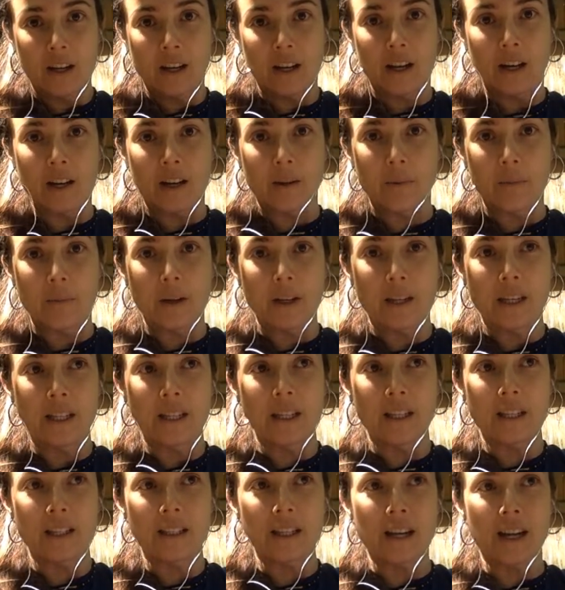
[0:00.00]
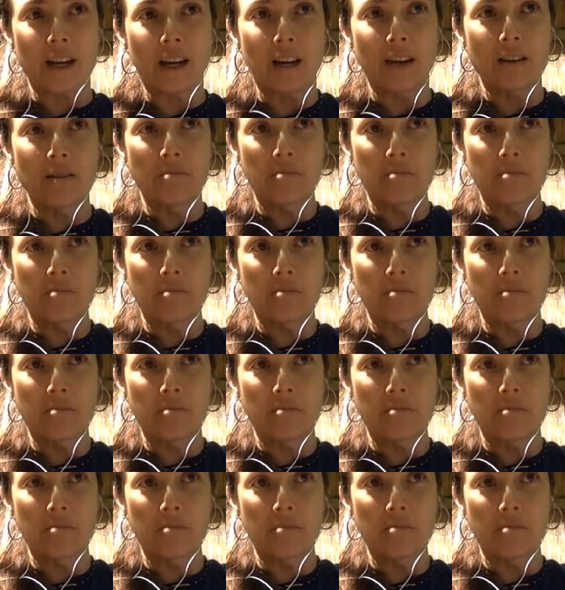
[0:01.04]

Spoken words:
And he does that